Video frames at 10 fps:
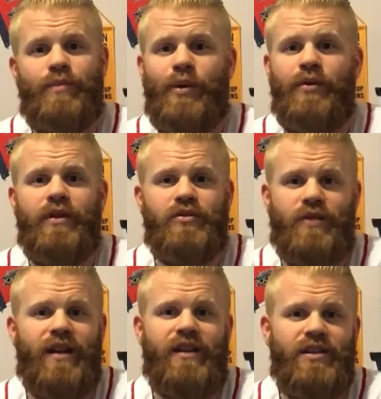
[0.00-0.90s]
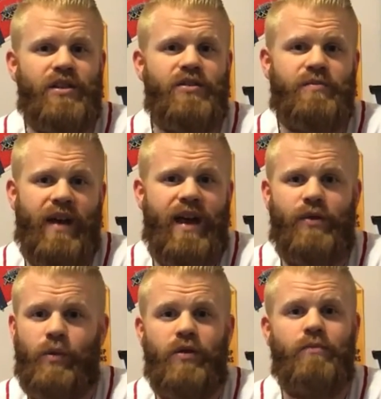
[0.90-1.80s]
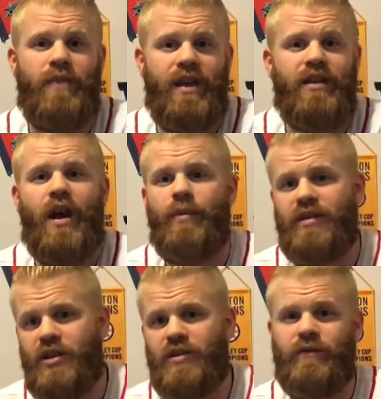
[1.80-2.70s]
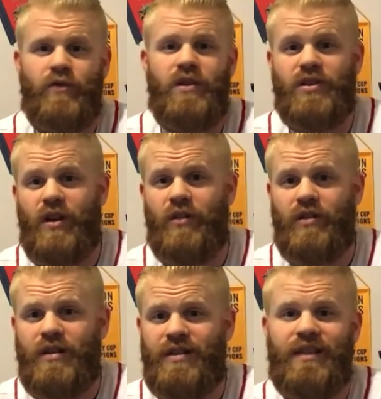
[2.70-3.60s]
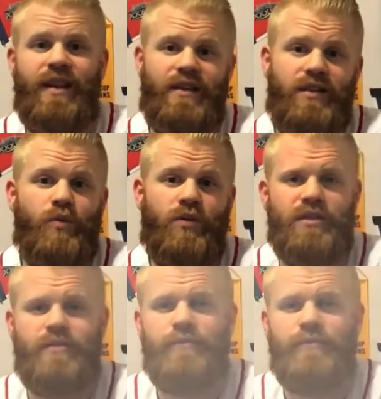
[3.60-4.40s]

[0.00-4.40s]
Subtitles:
directly in each other's path. We're their main competition for each other to get to the World Series.